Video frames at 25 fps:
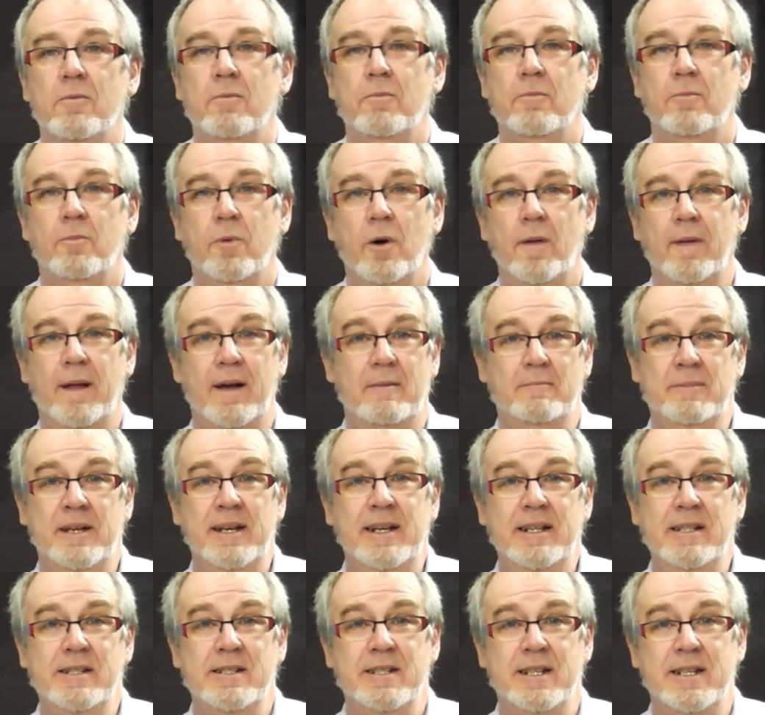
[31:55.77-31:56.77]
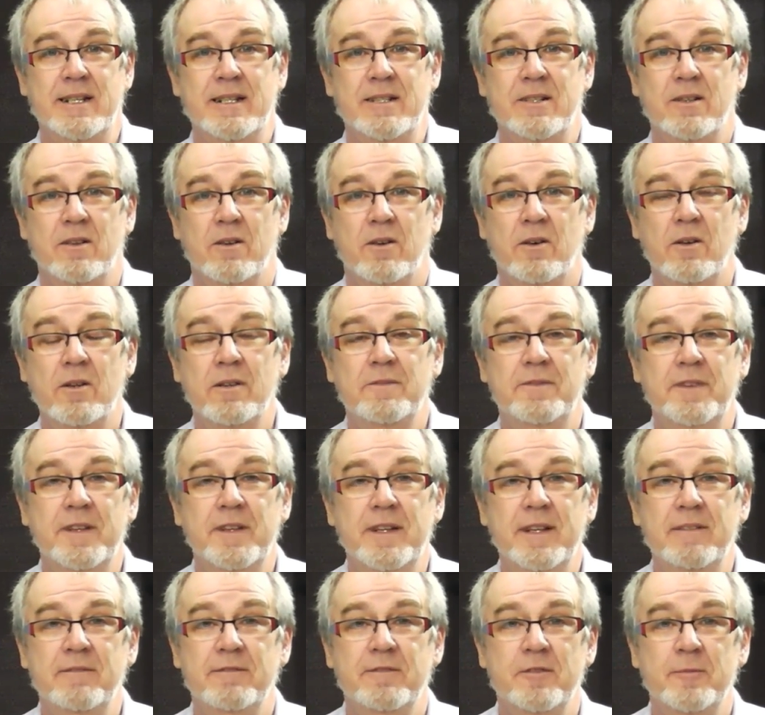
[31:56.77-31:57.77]
what that means is all of the
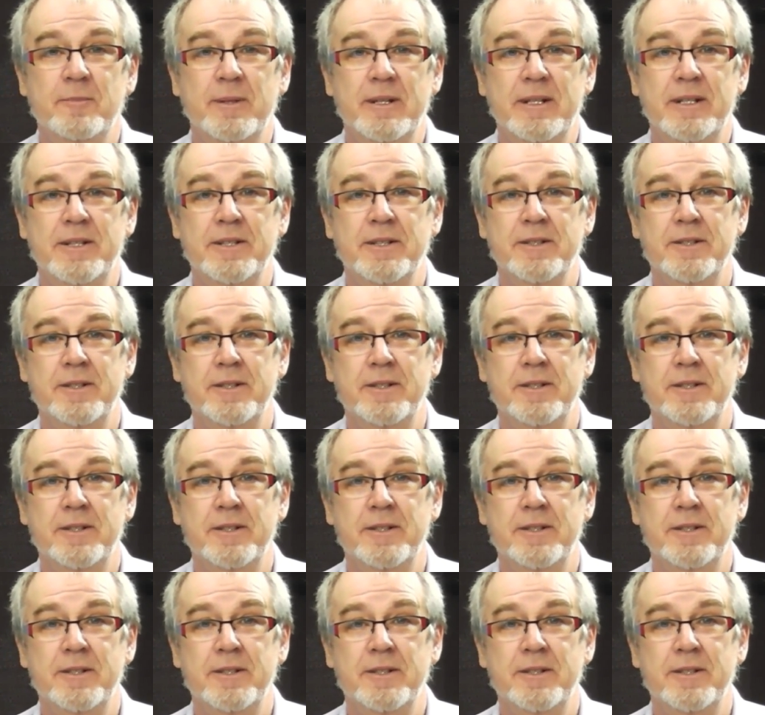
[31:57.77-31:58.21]
information